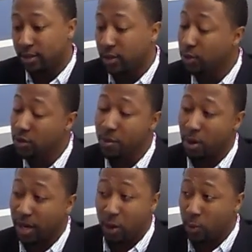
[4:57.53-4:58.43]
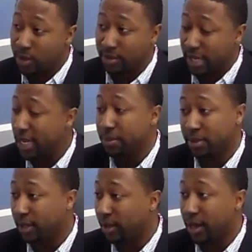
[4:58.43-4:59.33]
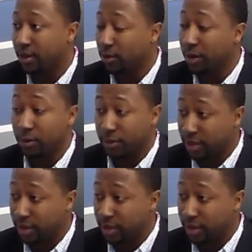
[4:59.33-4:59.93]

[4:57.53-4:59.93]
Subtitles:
to the 2-year mark, I wasn't able to get a line of credit